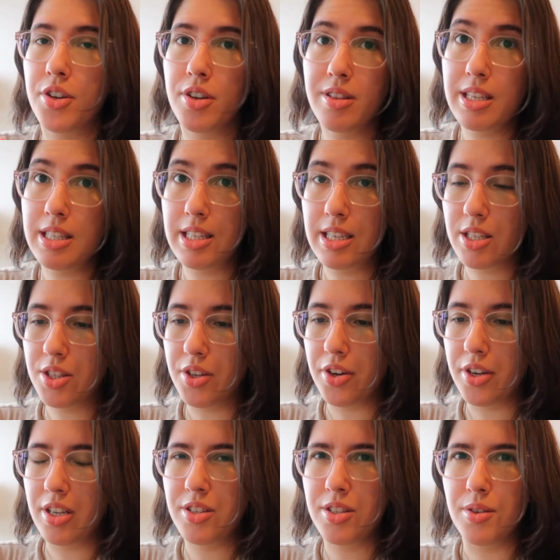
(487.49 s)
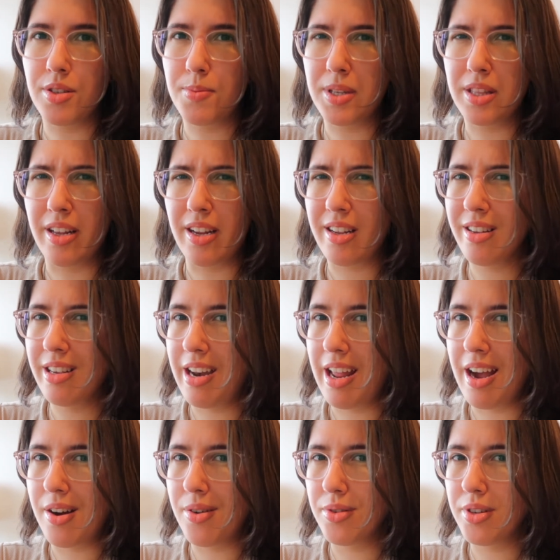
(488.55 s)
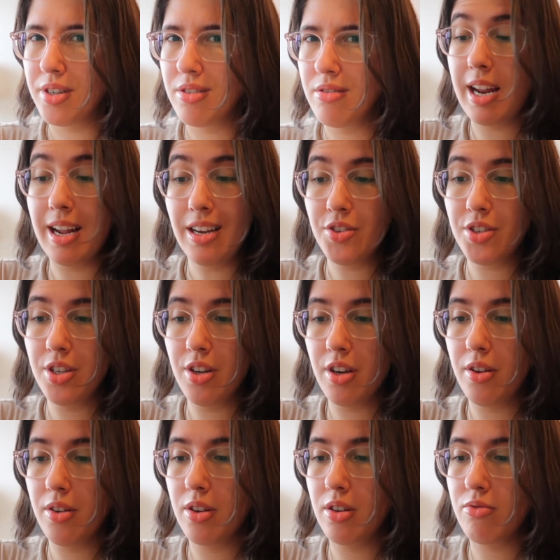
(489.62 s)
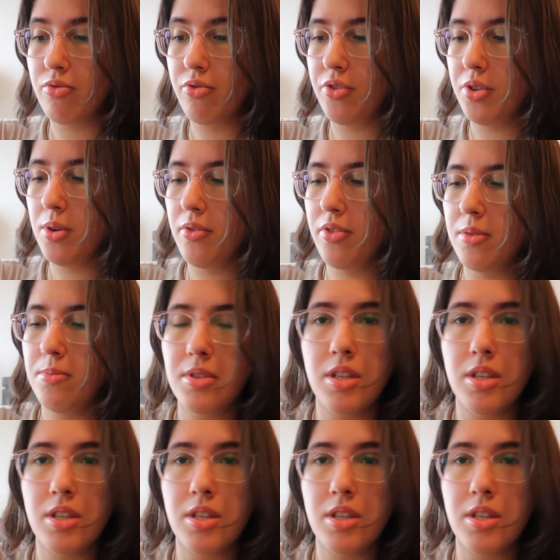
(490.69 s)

currently 6:30, so it's been like an hour. And I actually got a few of them